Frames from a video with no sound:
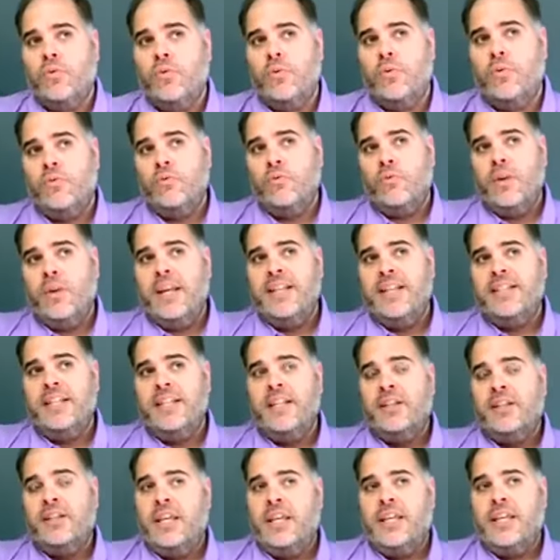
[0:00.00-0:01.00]

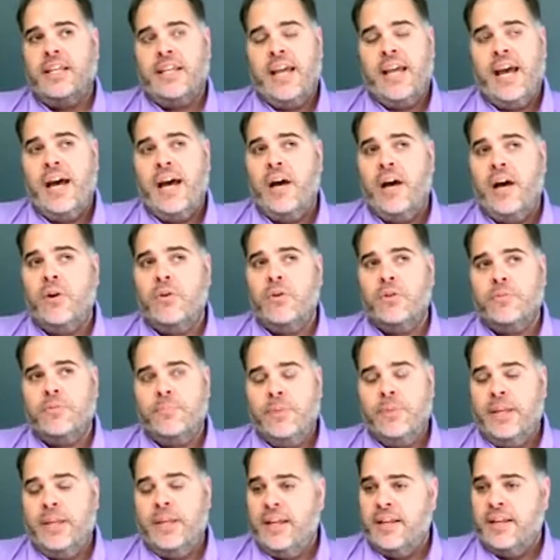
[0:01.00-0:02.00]
raising like cows,
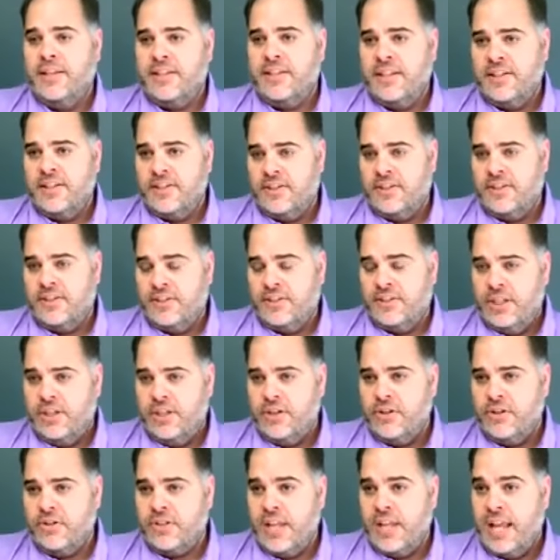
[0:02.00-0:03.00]
pigs, and
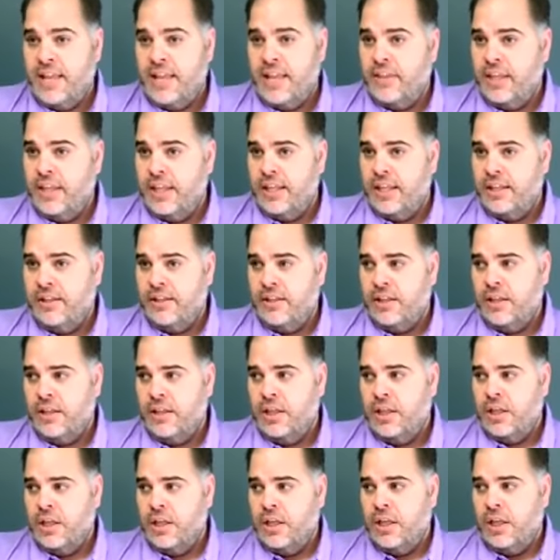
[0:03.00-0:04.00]
steers, and then
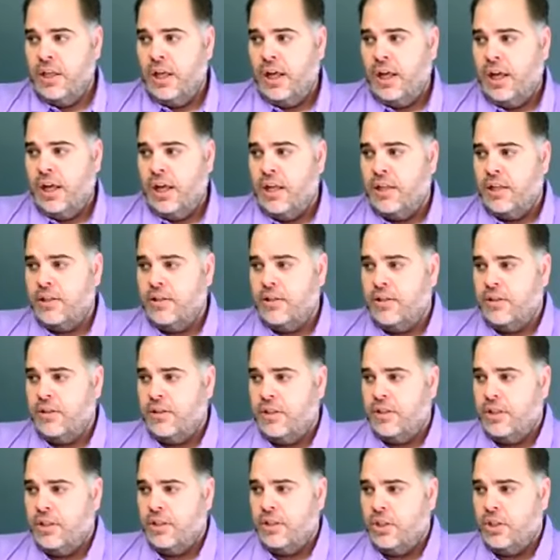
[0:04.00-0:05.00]

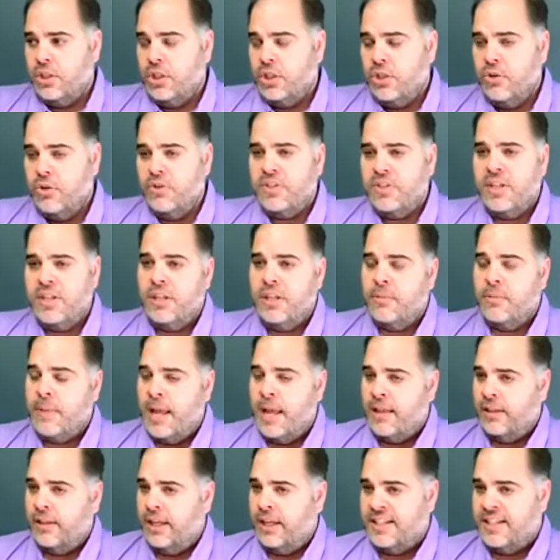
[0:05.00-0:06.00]
using them
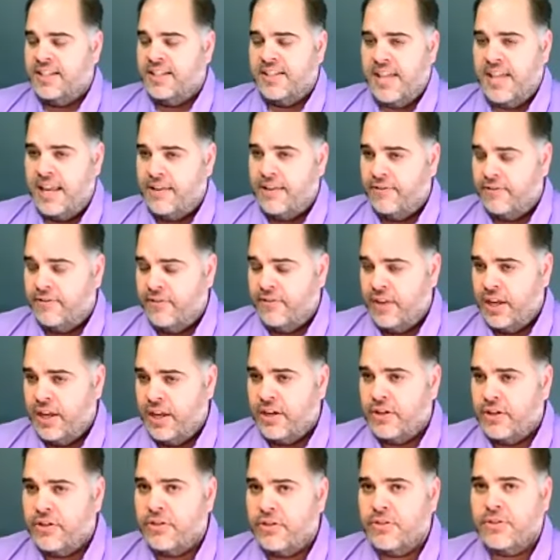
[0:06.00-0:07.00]
at like state
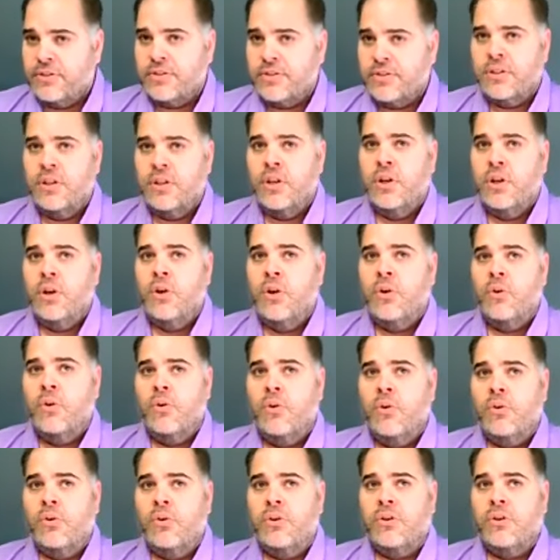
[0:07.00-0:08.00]
fairs
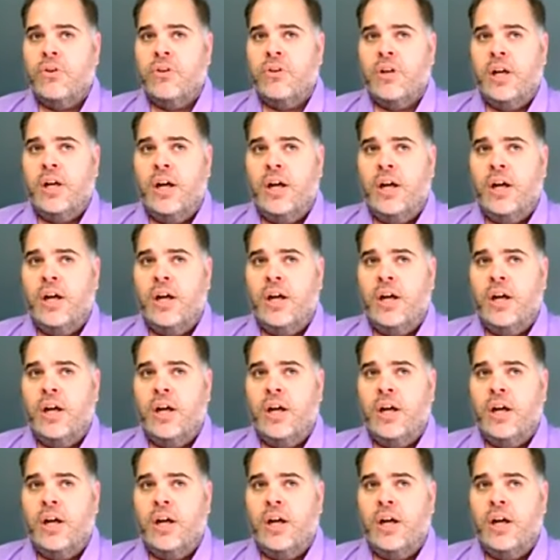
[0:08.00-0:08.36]
or,